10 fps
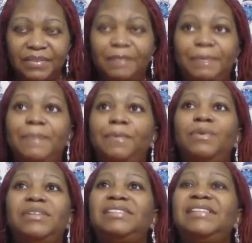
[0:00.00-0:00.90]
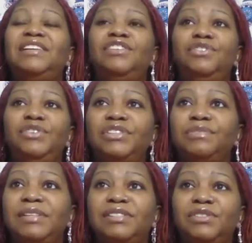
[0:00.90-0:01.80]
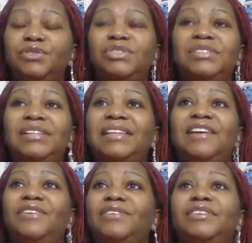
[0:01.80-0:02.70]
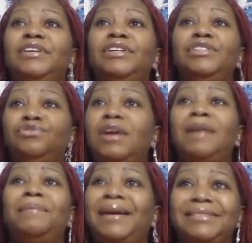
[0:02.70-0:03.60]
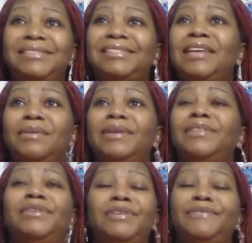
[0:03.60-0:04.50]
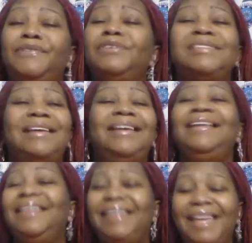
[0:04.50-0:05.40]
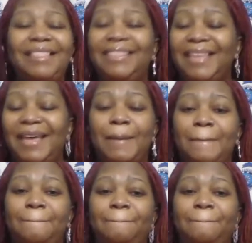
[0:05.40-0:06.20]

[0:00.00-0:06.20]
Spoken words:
If people want to set a New Year's resolution that they're going to drop by January 31st, let them.